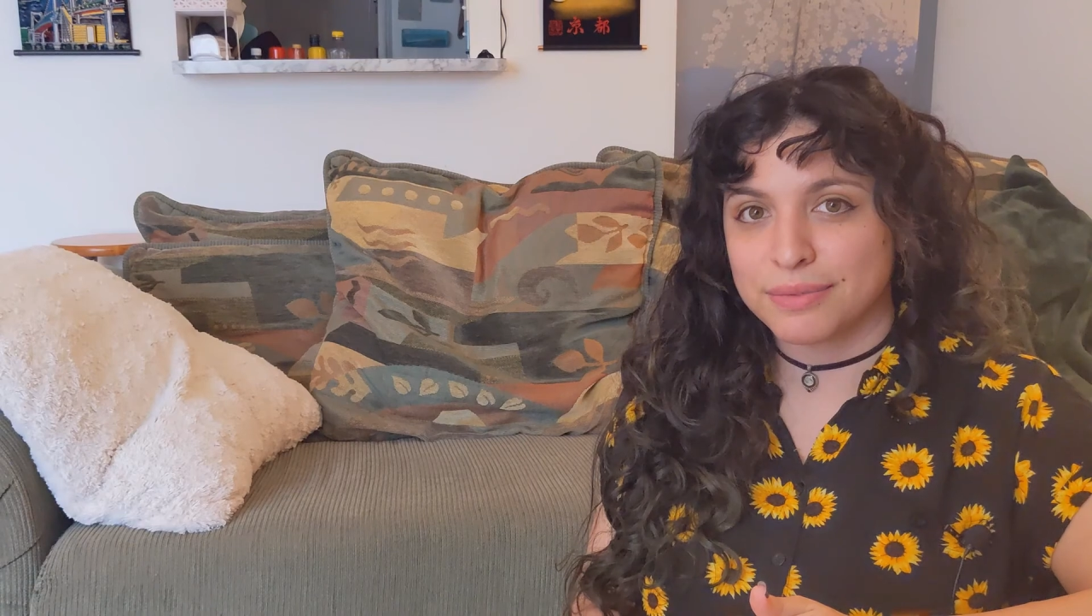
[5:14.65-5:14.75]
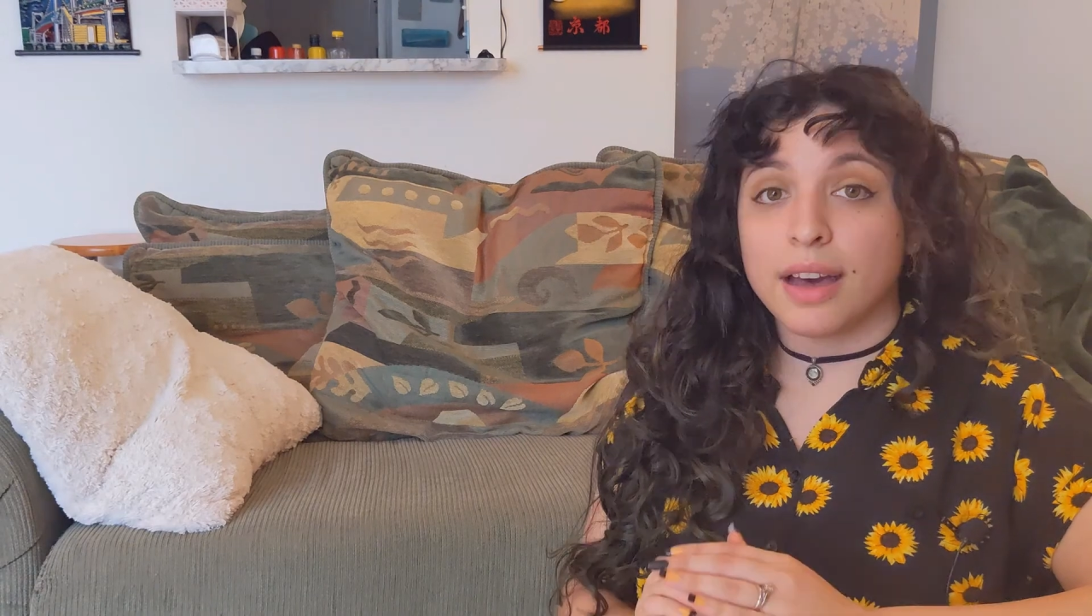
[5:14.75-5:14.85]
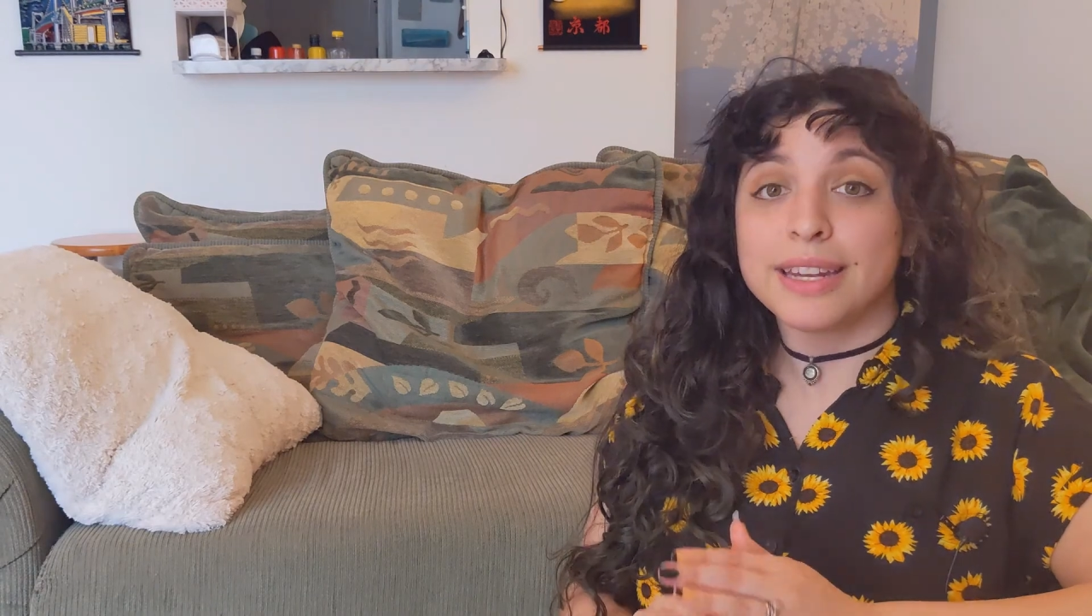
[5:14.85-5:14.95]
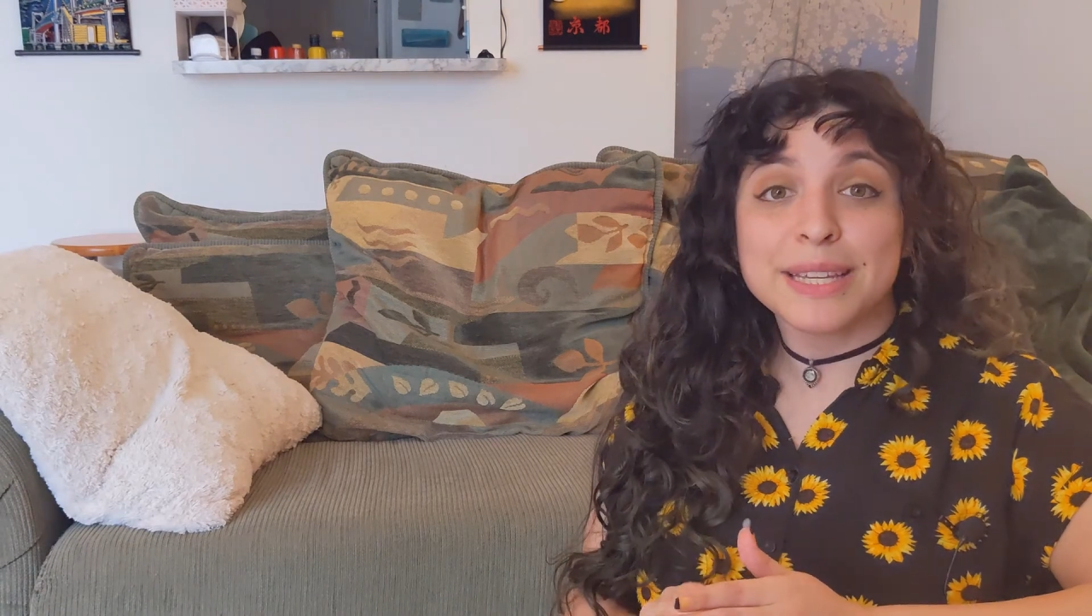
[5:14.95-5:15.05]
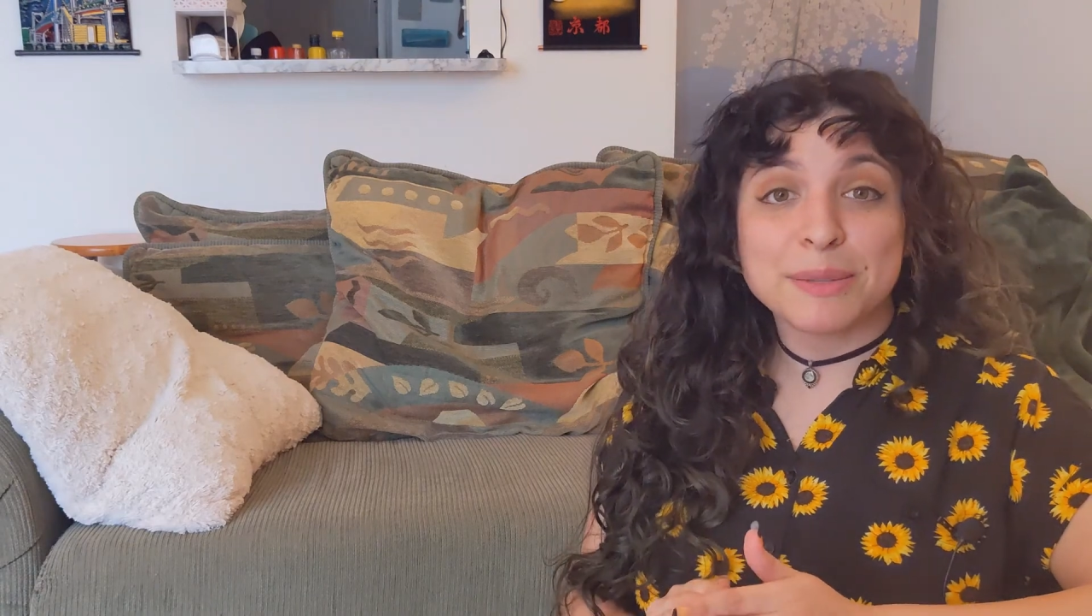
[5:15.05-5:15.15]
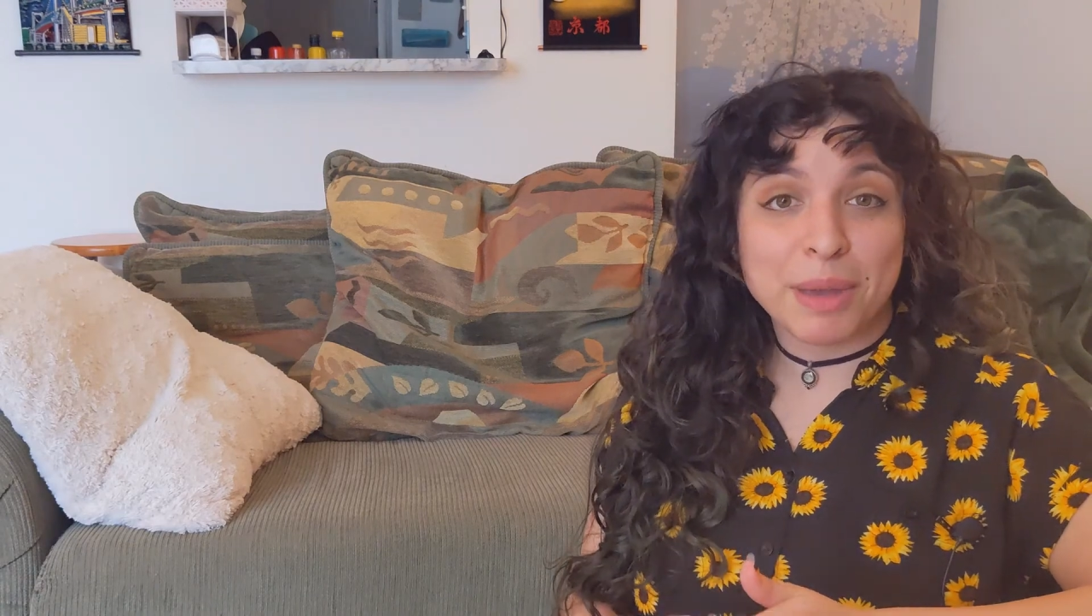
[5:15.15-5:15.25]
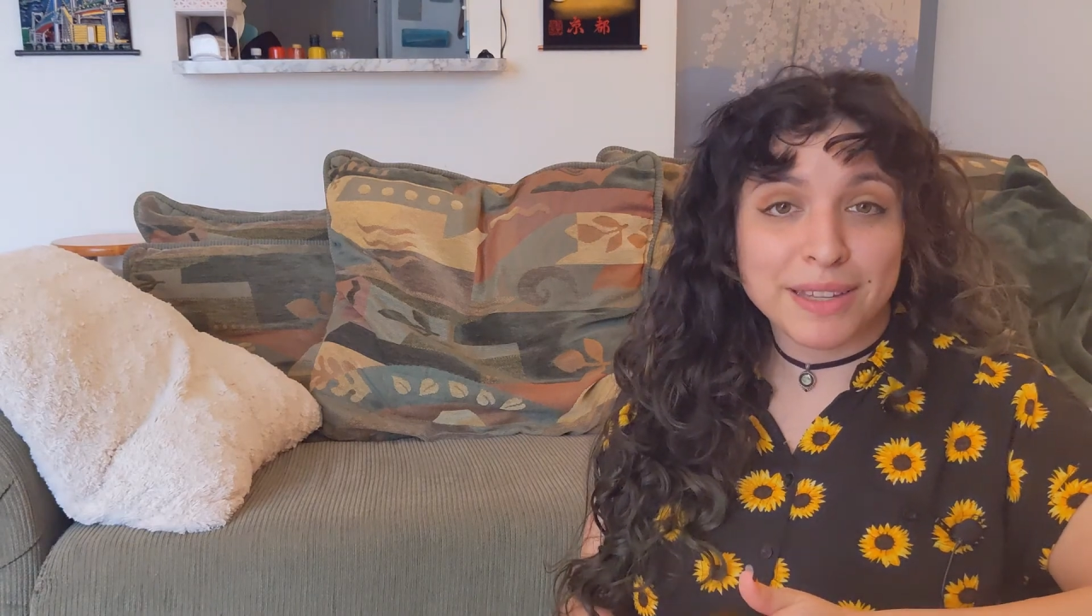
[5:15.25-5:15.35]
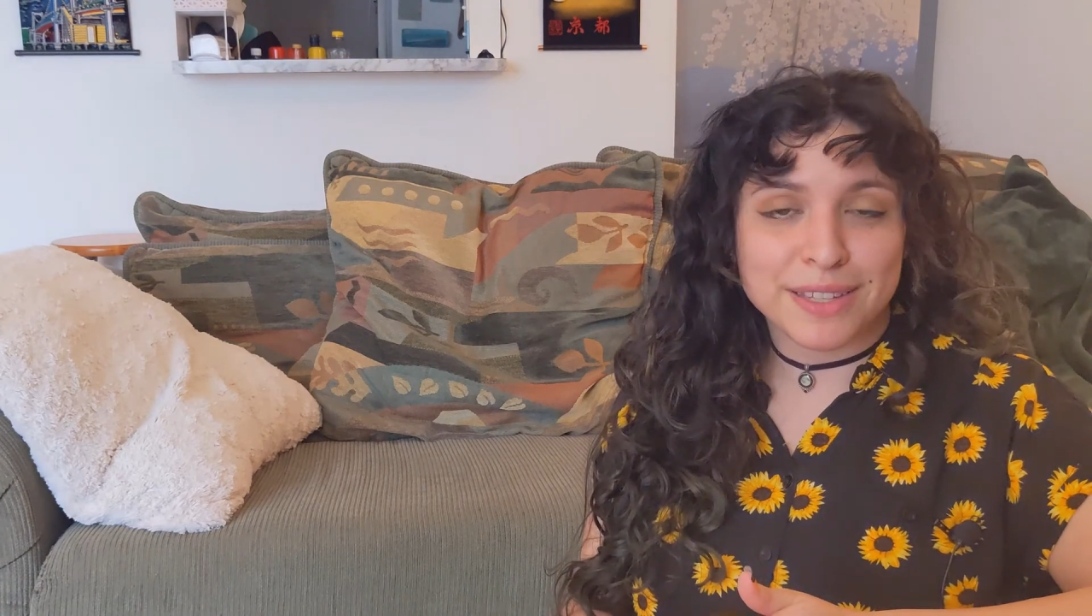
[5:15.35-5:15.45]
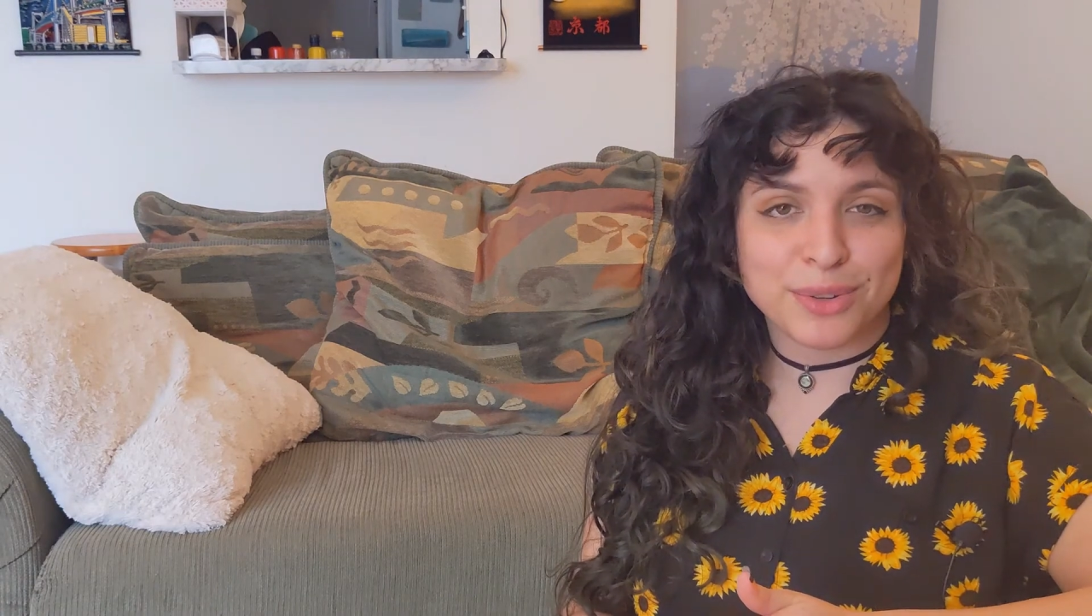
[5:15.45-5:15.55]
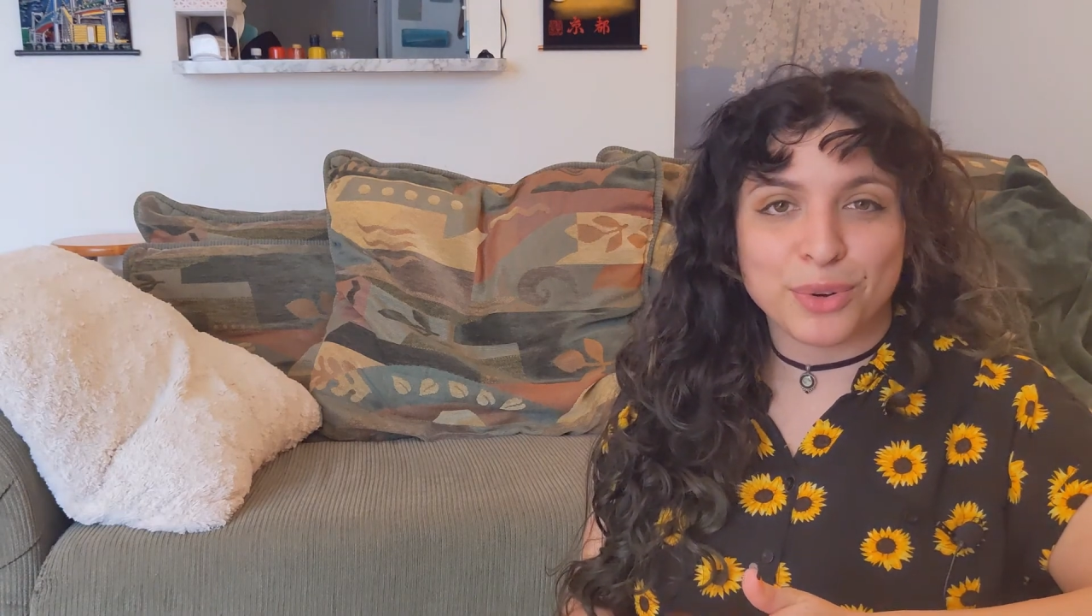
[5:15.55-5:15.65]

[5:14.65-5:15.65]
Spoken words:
Unexpected